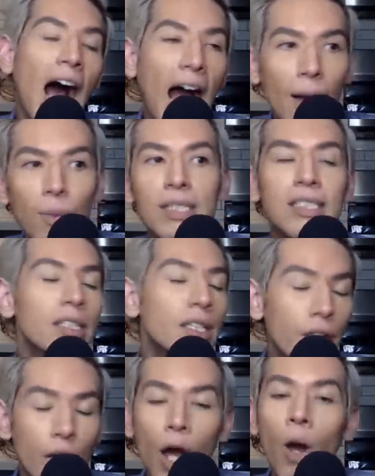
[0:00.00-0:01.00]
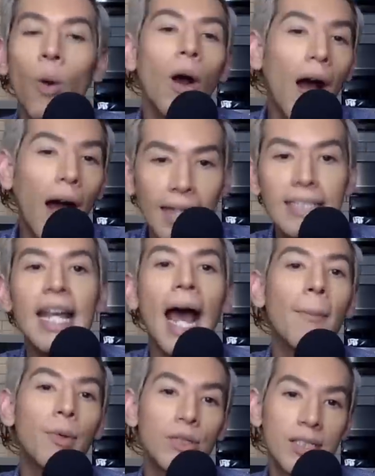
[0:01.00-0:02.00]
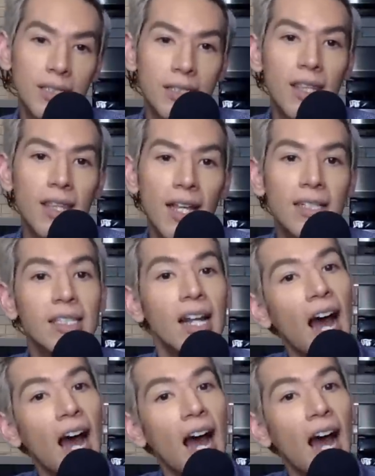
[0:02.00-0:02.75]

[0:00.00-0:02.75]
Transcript: I was, you know, I dabbled into things that